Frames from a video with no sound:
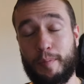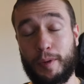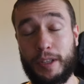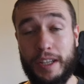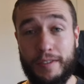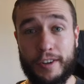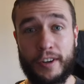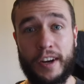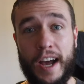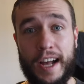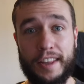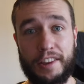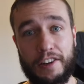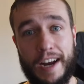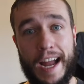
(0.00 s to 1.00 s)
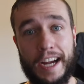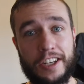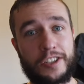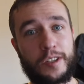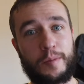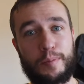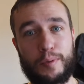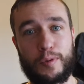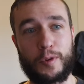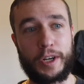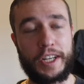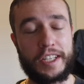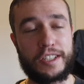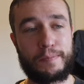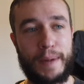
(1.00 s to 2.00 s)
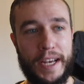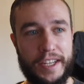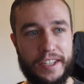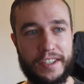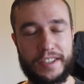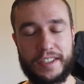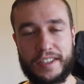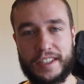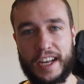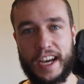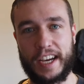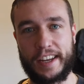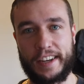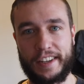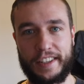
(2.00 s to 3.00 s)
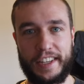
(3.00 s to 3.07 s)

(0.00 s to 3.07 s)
Believe it or not, they're actually pretty spacious inside.